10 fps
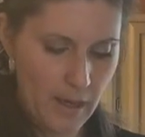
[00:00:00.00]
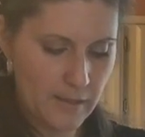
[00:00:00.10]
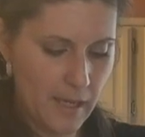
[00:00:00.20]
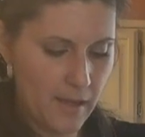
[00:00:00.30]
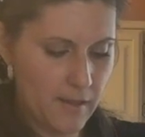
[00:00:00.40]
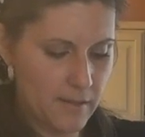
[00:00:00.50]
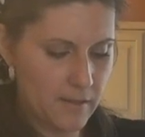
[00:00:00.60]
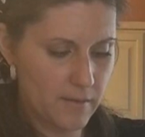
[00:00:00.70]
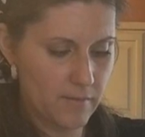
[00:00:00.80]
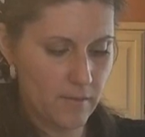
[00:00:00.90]
Until
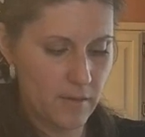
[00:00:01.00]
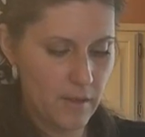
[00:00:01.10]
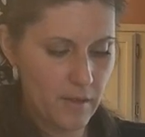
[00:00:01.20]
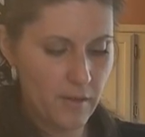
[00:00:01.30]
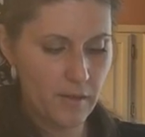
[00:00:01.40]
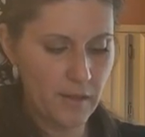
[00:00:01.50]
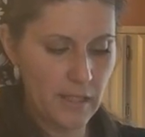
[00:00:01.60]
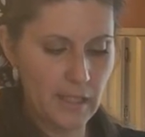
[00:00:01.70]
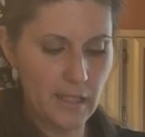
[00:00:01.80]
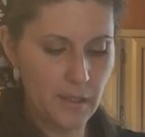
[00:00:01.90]

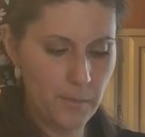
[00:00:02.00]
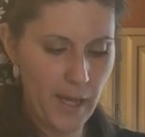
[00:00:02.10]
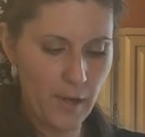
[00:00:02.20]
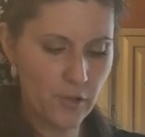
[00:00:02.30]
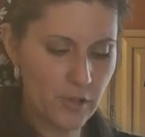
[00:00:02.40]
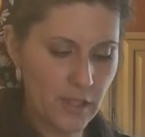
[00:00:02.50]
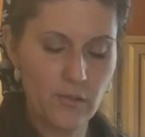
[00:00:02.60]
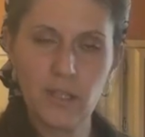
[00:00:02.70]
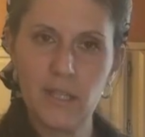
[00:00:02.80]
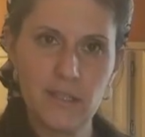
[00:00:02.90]
the powdered
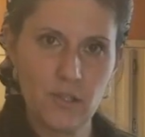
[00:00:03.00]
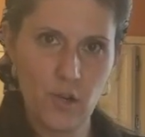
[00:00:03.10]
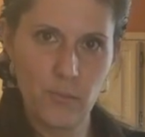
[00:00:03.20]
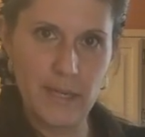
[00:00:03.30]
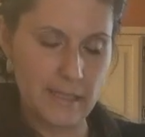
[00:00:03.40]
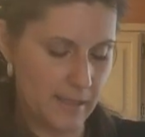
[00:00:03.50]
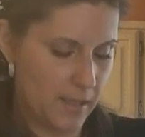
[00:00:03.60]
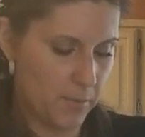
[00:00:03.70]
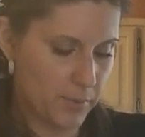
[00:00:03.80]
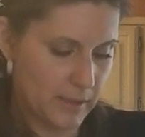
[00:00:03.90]
ingredients are
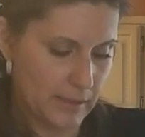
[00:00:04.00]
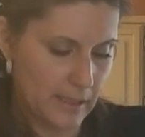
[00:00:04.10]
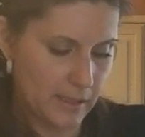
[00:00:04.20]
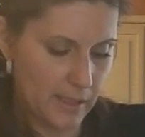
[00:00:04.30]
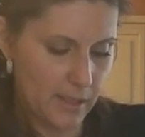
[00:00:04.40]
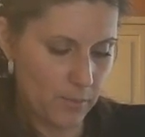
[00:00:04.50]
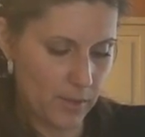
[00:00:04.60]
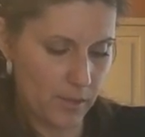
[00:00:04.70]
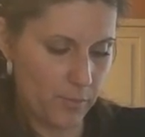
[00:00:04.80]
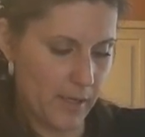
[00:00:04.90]
mixed completely
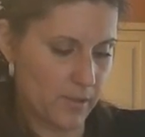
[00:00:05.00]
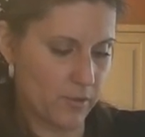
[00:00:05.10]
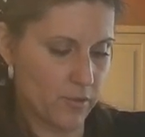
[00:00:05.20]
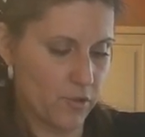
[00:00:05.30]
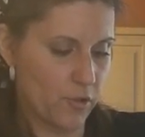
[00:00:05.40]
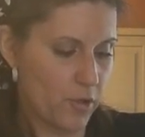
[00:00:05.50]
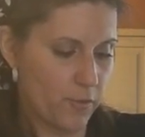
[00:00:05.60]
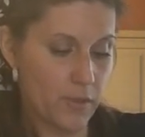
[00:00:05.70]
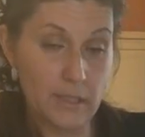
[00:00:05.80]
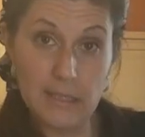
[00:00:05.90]
with the pretzels. Don't know
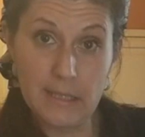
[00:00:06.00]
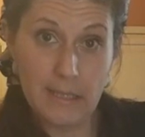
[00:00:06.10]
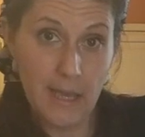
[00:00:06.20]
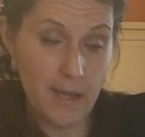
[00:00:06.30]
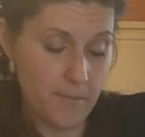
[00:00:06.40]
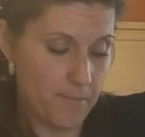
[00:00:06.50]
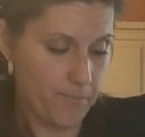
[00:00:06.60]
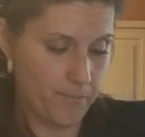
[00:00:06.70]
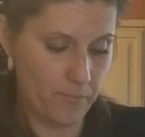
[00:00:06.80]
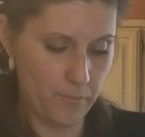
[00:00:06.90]
if you can see that,
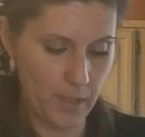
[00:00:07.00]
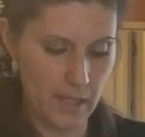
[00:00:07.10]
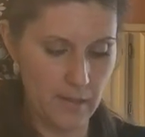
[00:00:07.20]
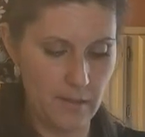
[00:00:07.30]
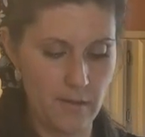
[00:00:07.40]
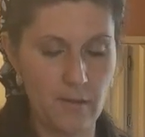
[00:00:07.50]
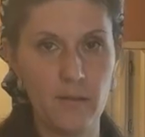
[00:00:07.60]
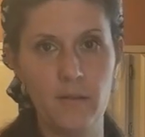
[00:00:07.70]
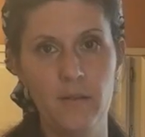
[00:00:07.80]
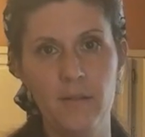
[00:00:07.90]
but
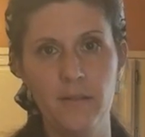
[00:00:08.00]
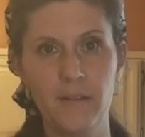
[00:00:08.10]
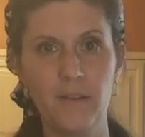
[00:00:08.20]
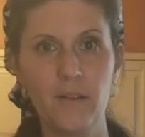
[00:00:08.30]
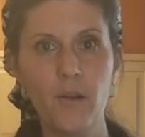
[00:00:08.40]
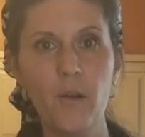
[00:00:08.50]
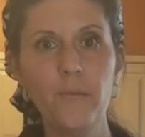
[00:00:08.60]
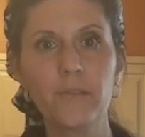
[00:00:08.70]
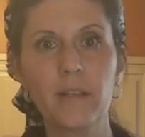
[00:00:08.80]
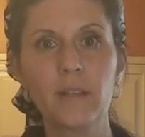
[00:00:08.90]

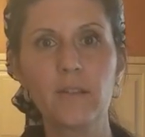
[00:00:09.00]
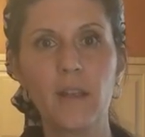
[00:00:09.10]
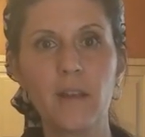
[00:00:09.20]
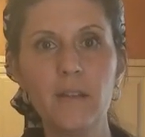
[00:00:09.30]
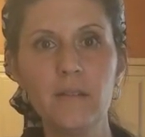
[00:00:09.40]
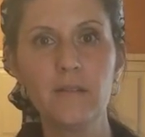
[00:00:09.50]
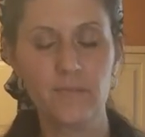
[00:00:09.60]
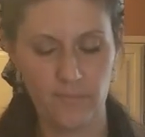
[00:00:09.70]
hopefully you can.